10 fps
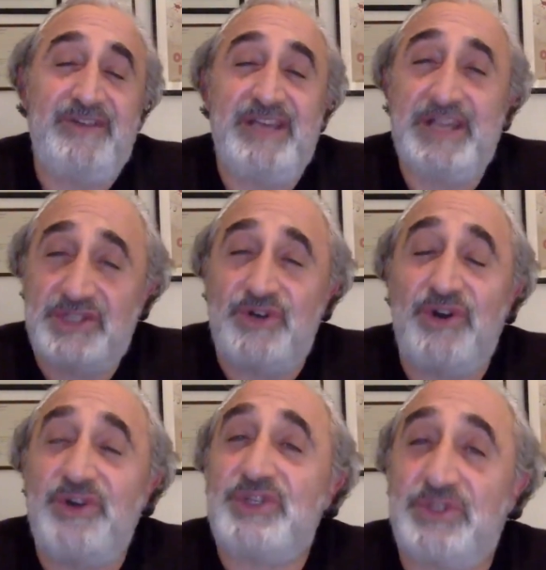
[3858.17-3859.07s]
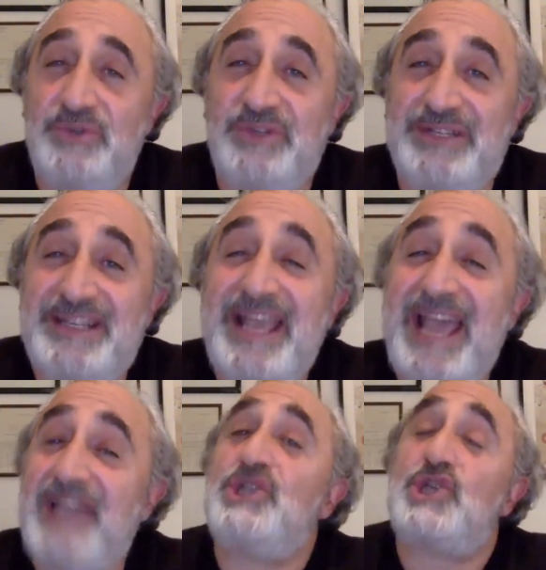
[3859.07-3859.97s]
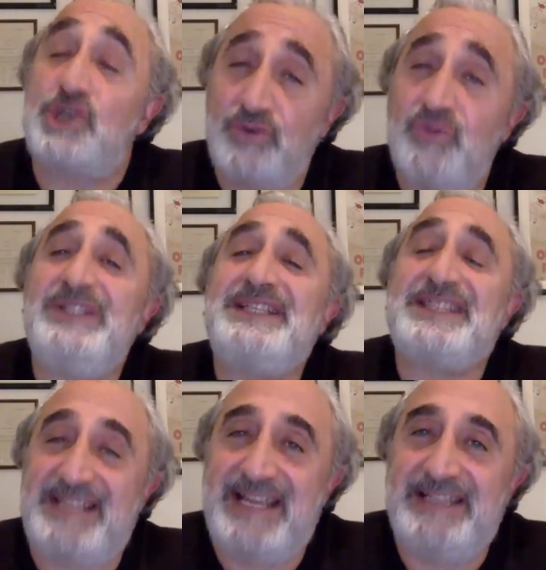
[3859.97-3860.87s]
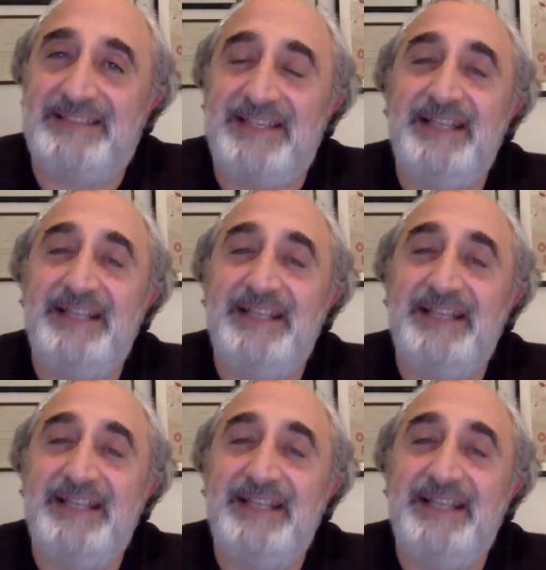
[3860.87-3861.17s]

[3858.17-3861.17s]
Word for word: his or her students and truly state